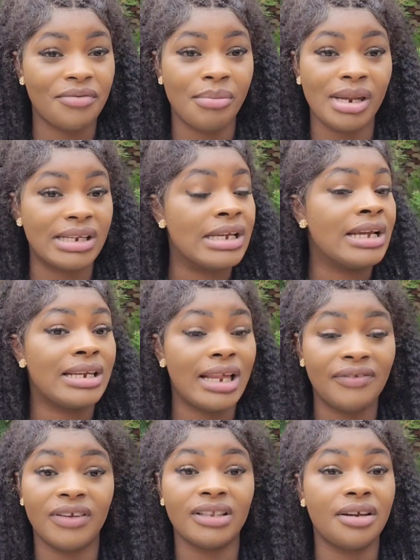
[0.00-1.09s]
remedy.
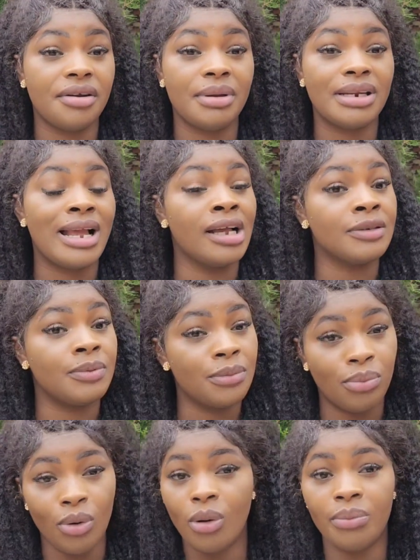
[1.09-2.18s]
That Fanta remedy has
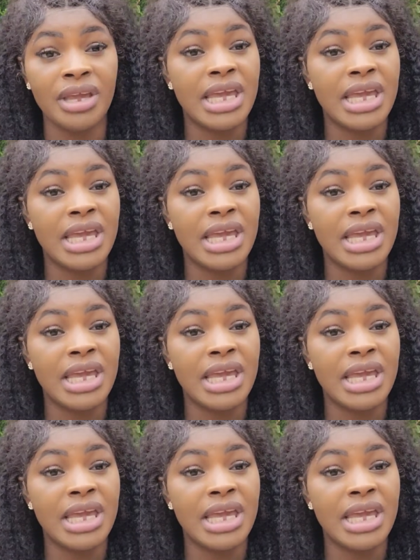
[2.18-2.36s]
been bomb.